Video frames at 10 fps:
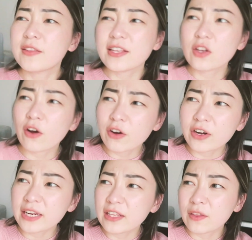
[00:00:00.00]
So that's
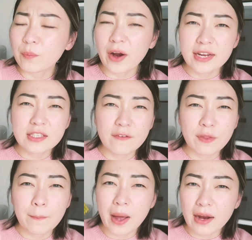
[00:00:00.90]
already the price
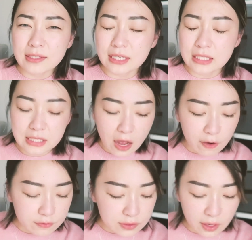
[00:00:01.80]
of the box itself.